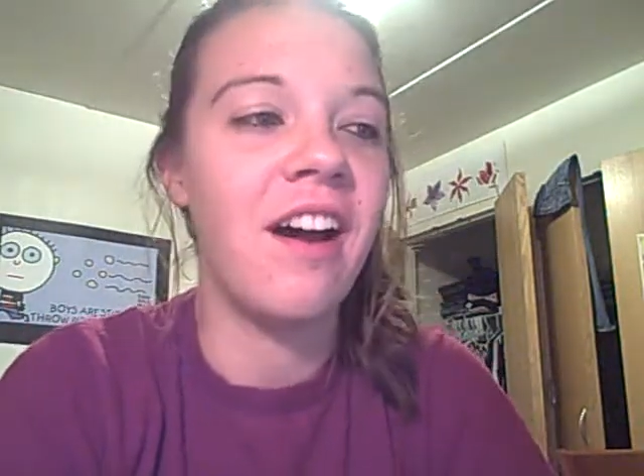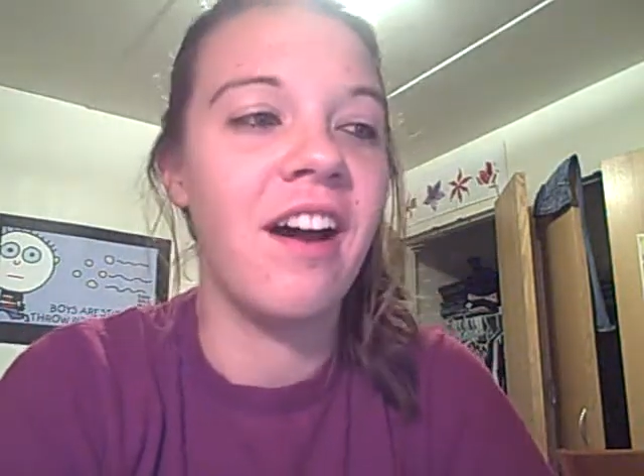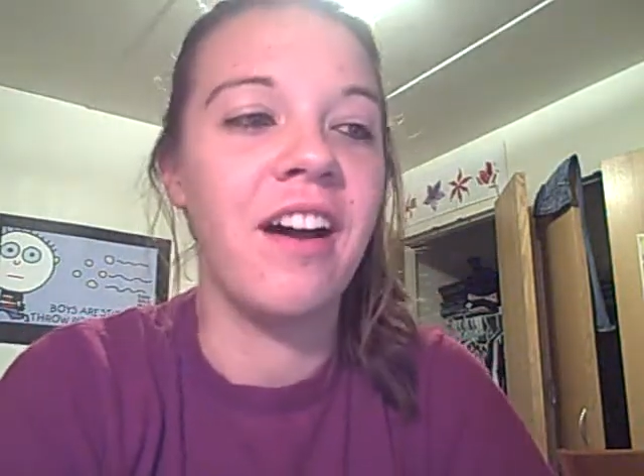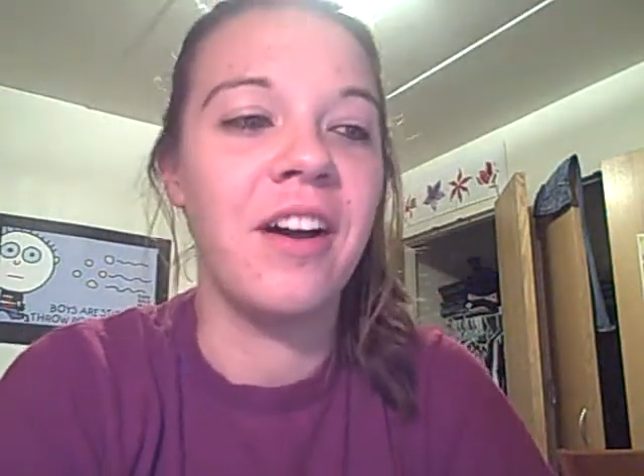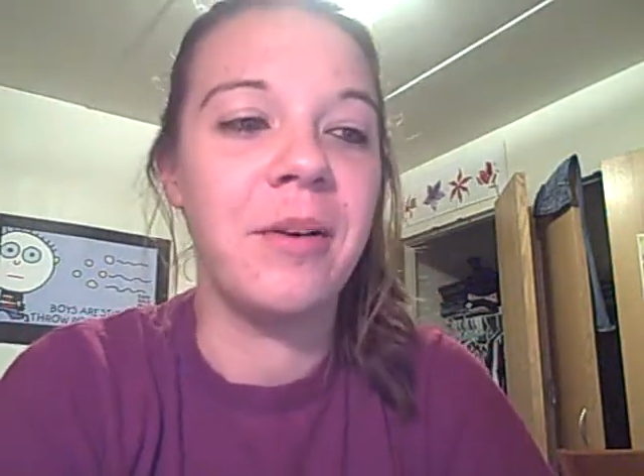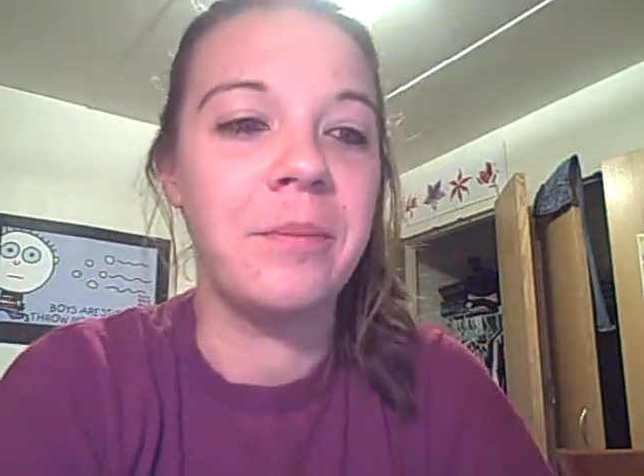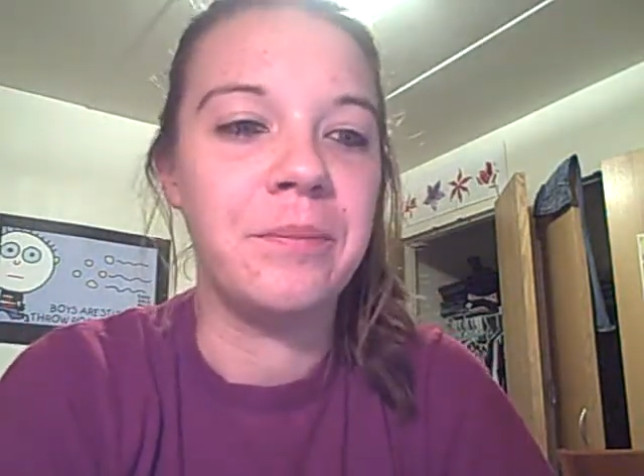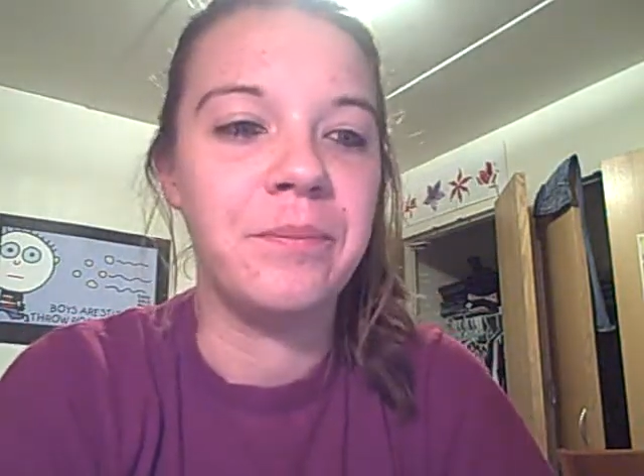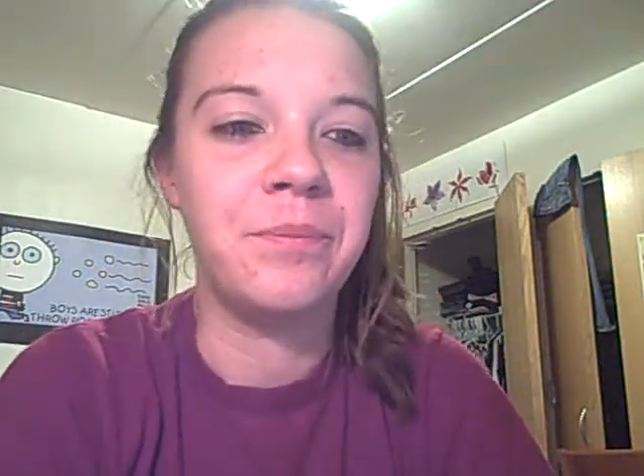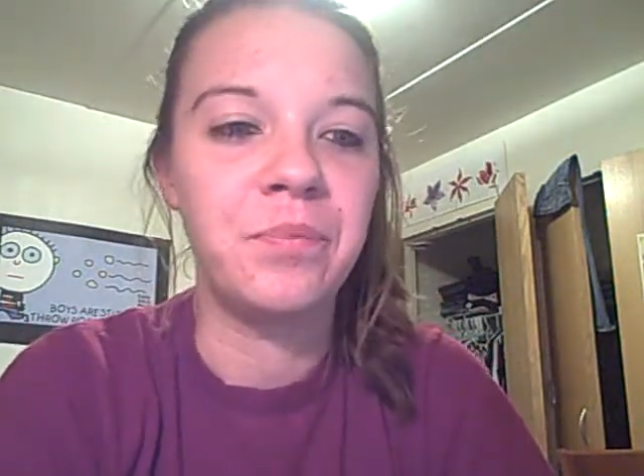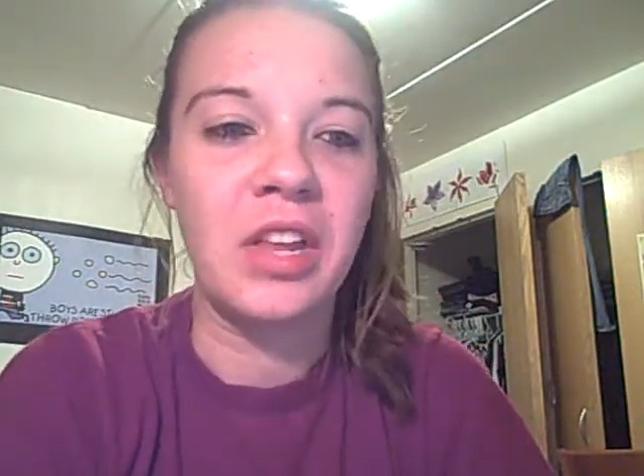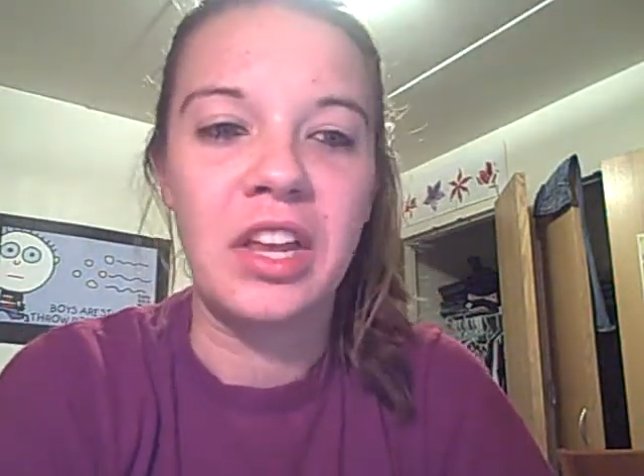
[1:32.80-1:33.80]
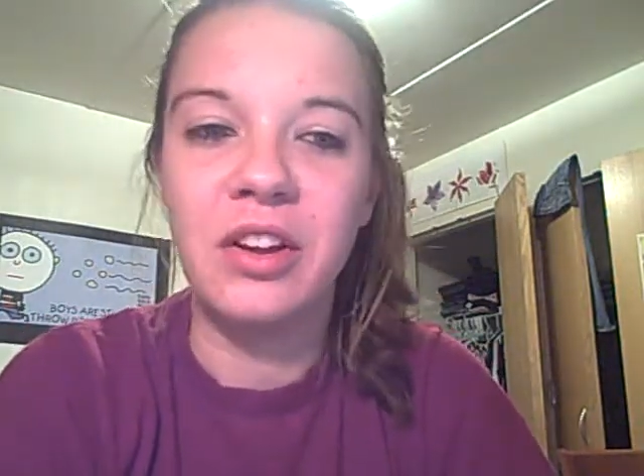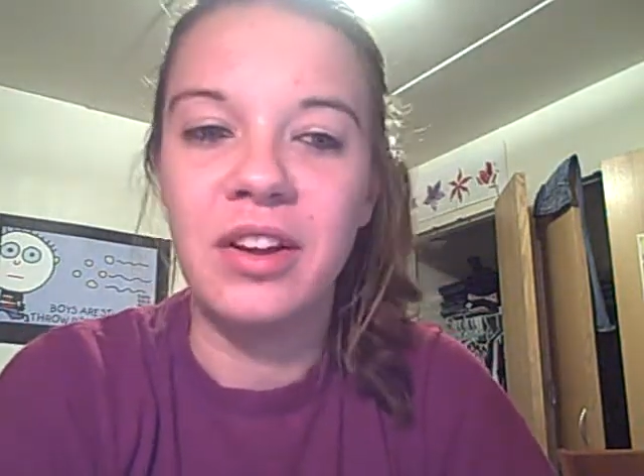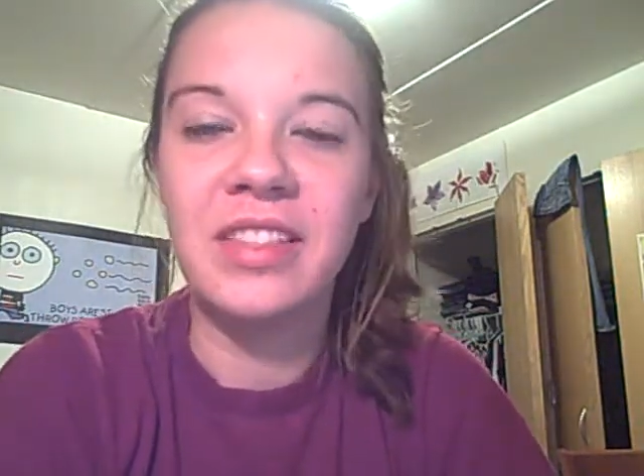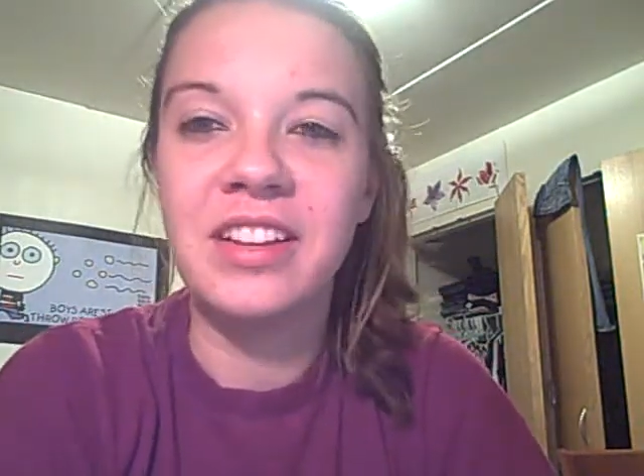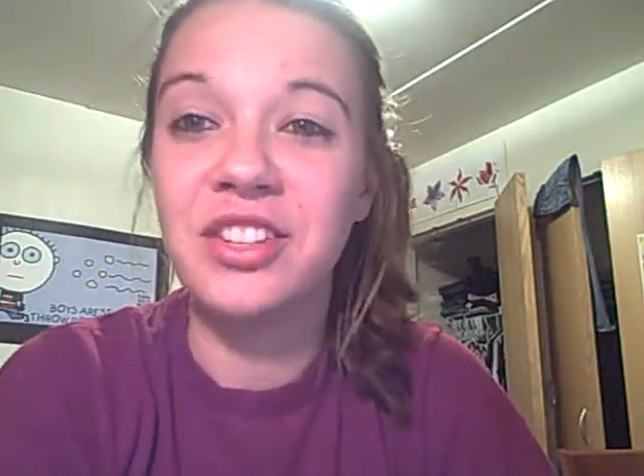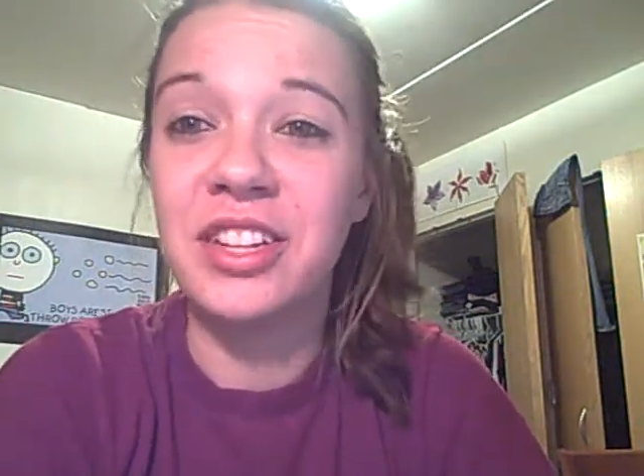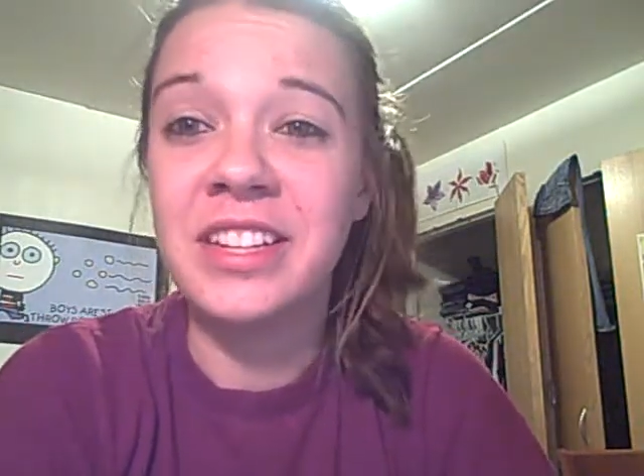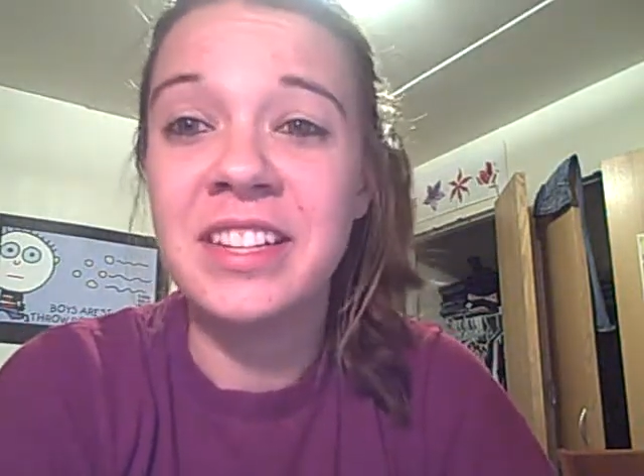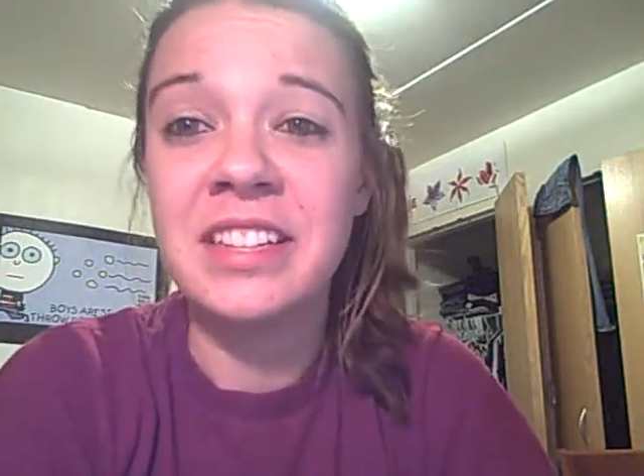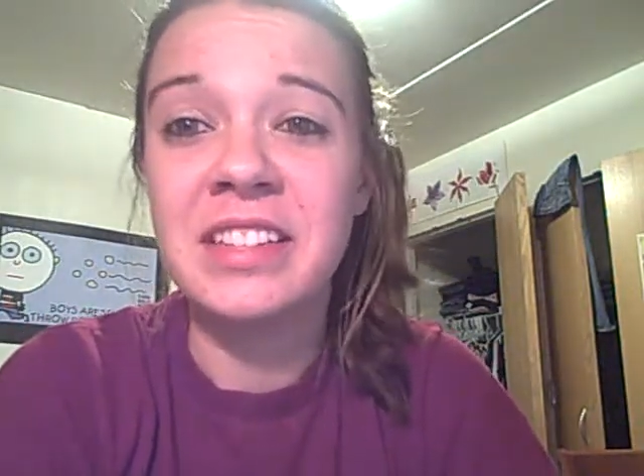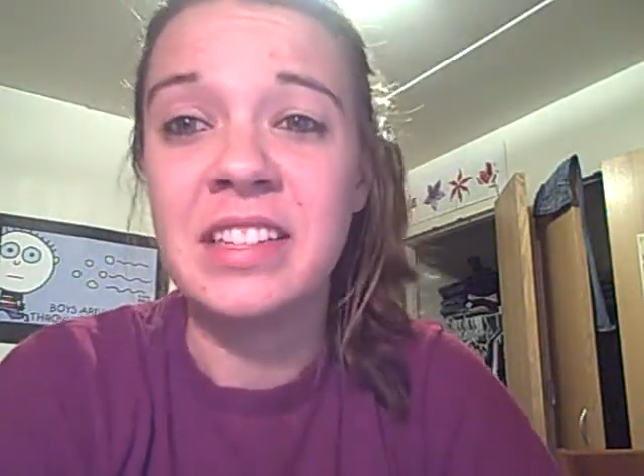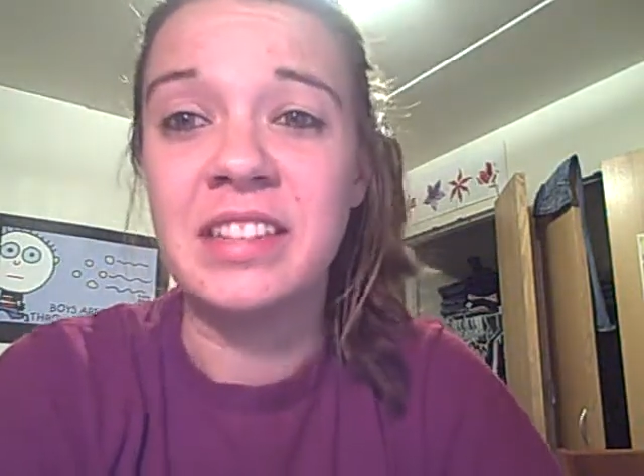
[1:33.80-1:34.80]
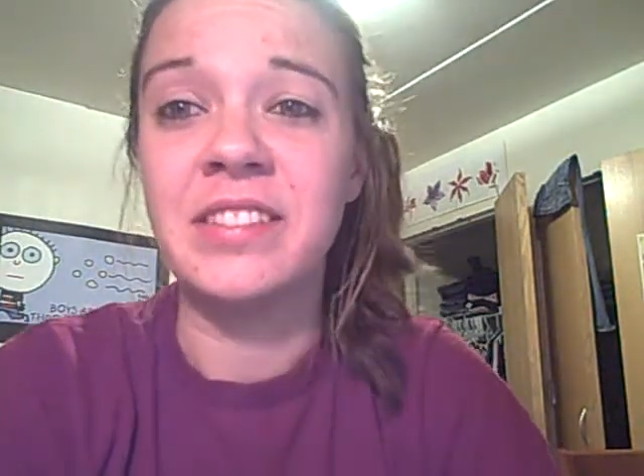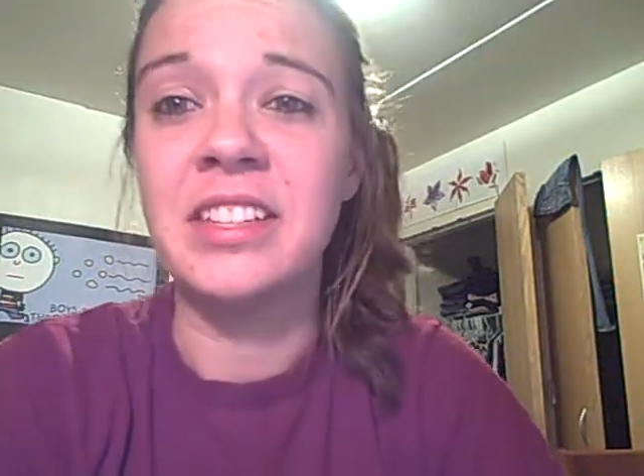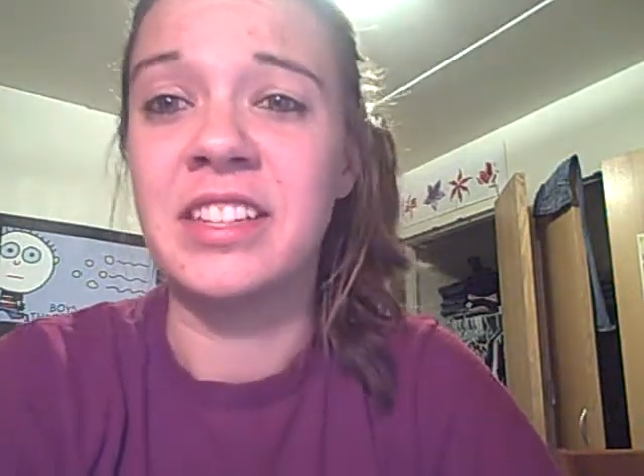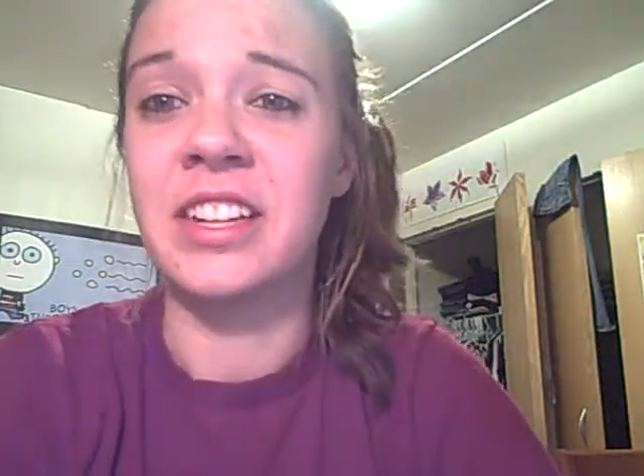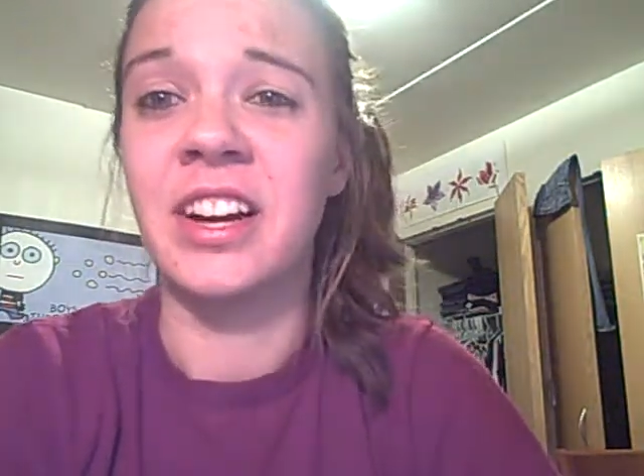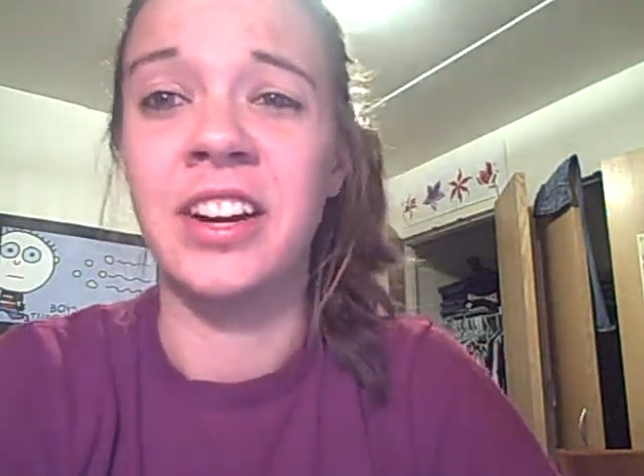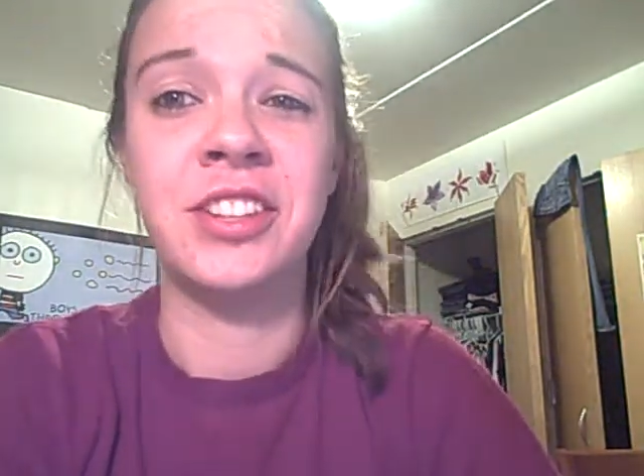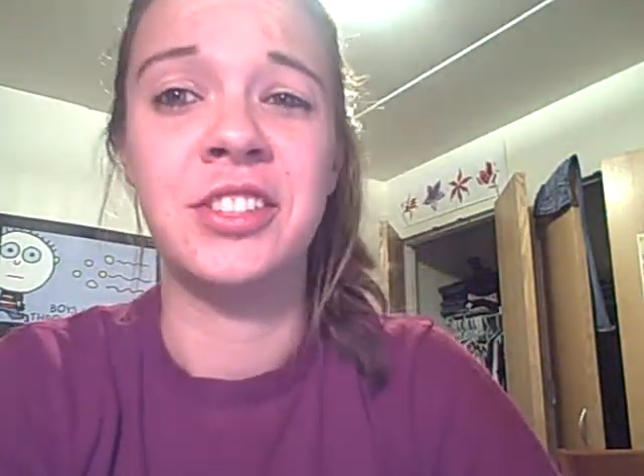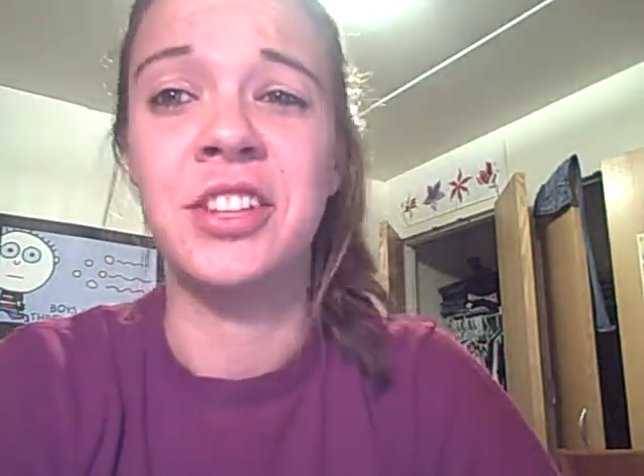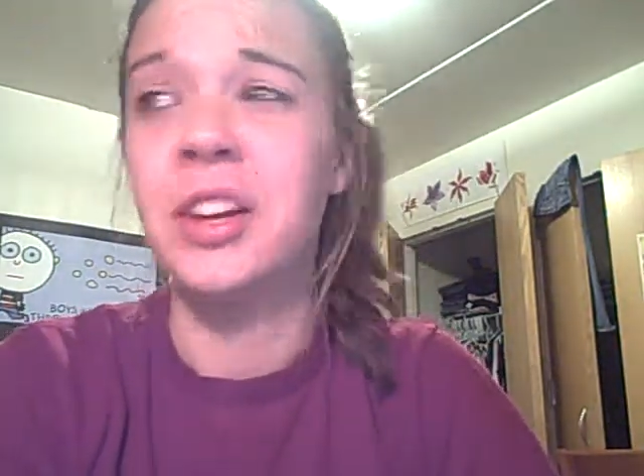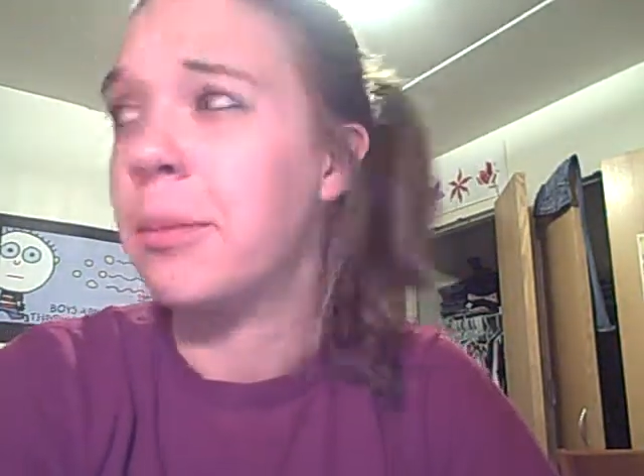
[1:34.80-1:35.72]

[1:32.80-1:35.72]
Um, you know, I think JT, Stephen, and Taj